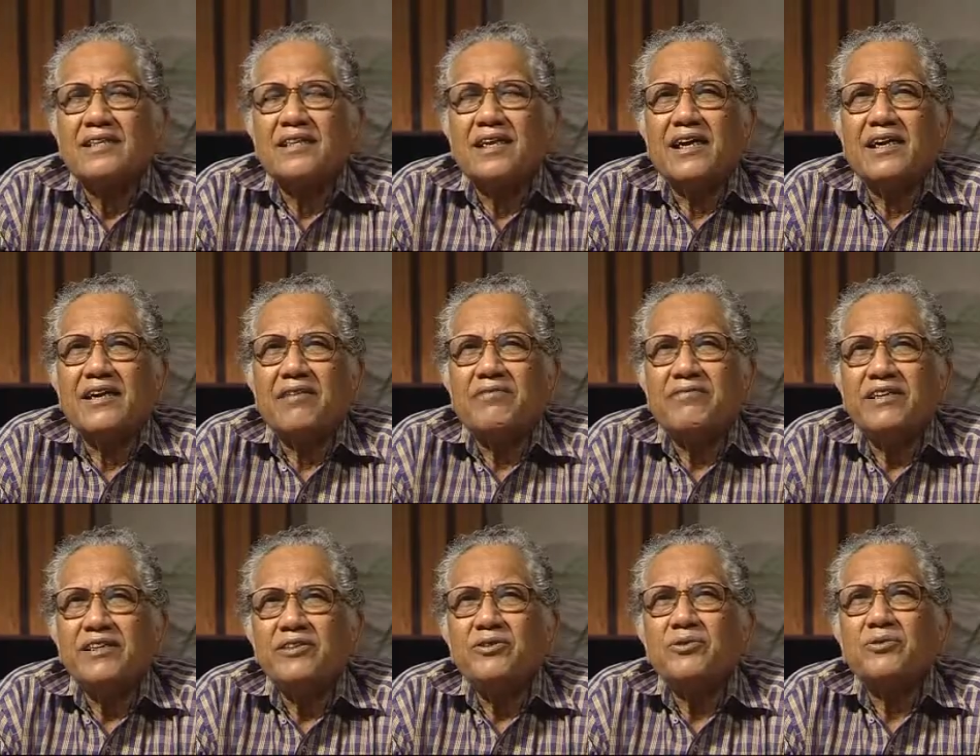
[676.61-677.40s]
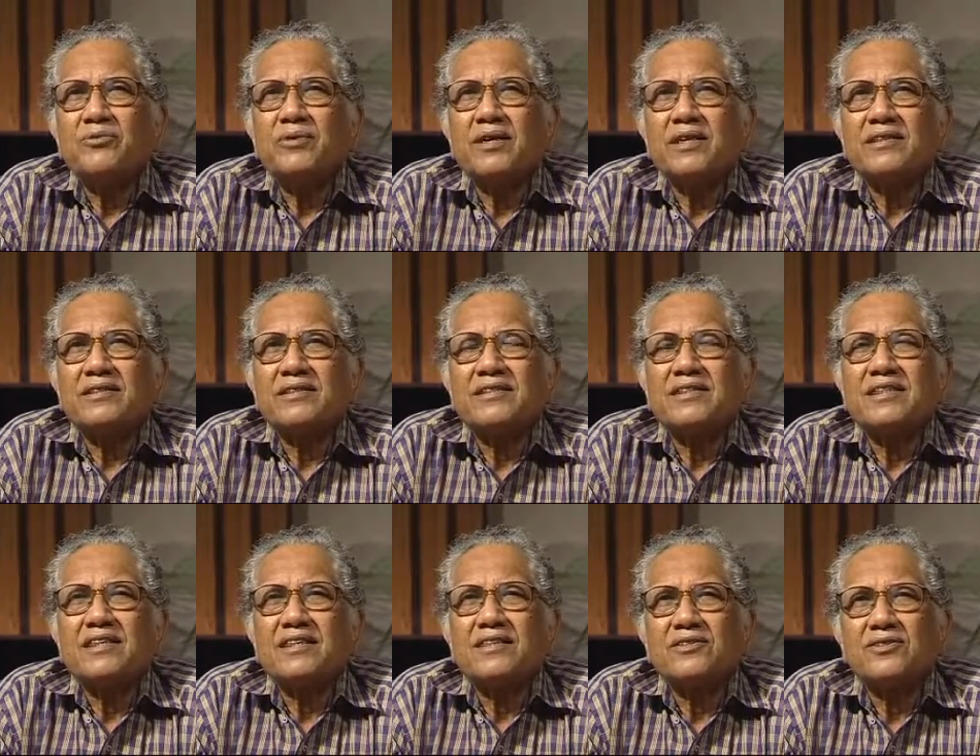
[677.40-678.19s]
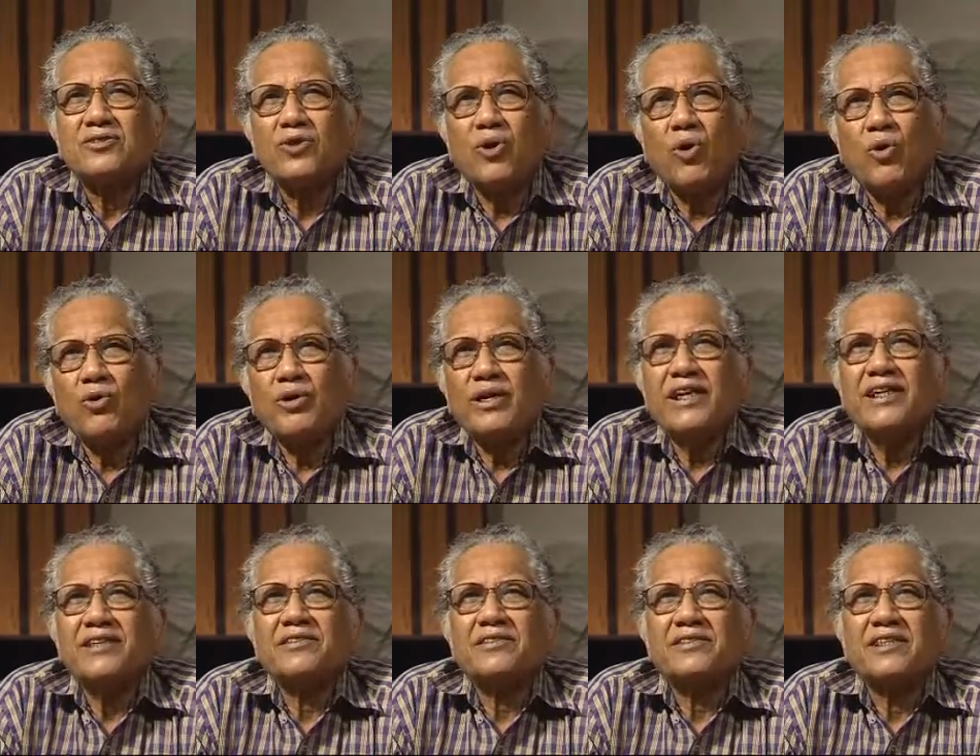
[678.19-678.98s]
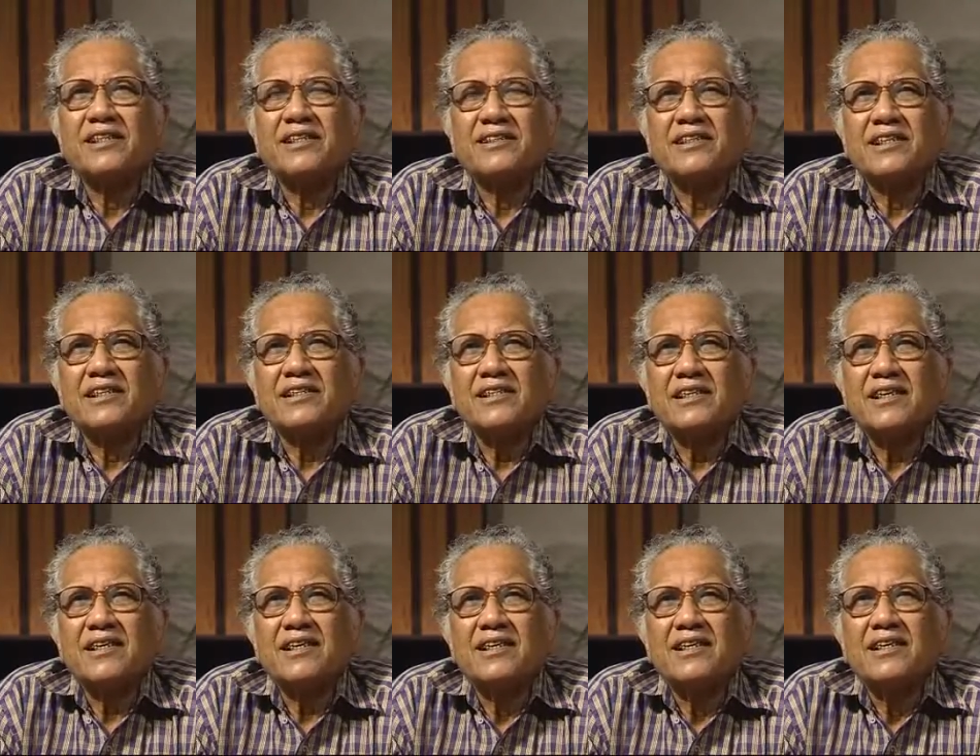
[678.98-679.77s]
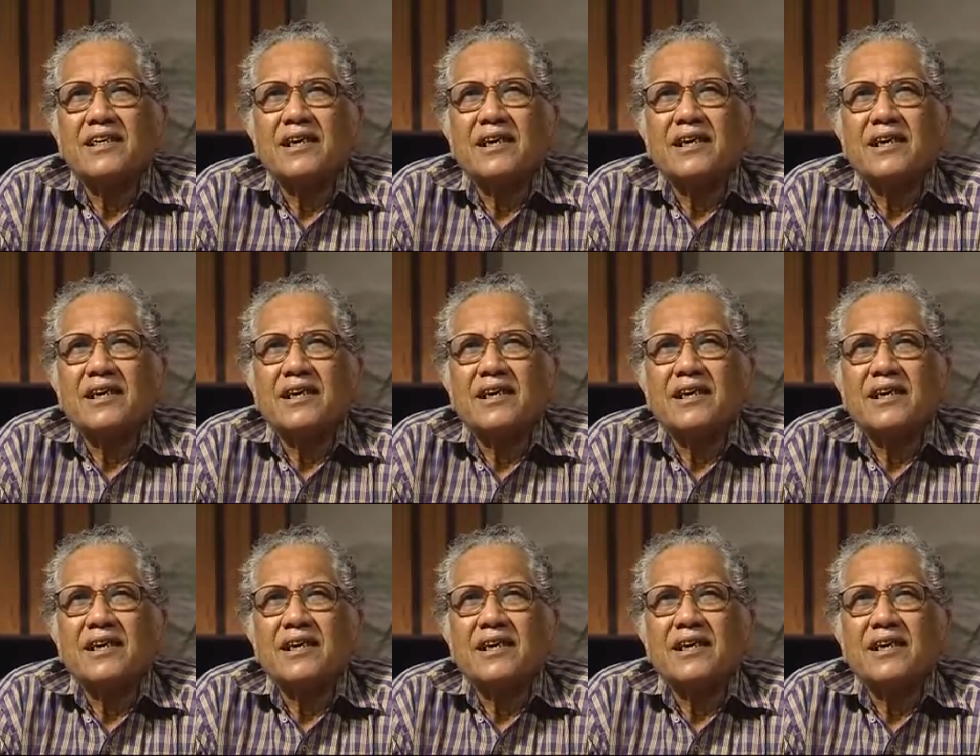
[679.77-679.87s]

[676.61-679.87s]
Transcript: The revenue was slowly increasing,